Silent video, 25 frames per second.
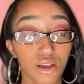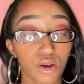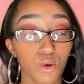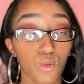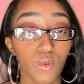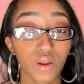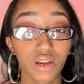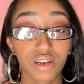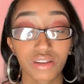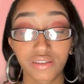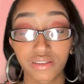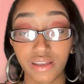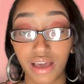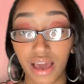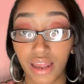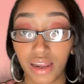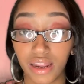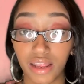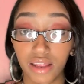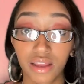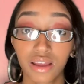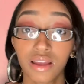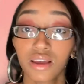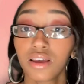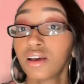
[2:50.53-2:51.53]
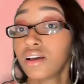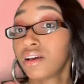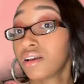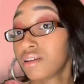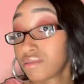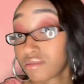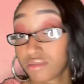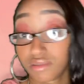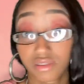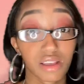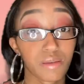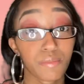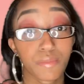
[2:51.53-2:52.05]
we decided
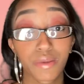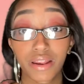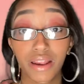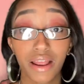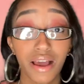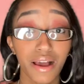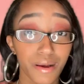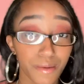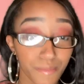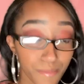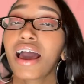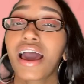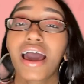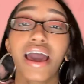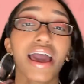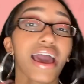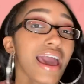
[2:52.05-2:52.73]
to meet up.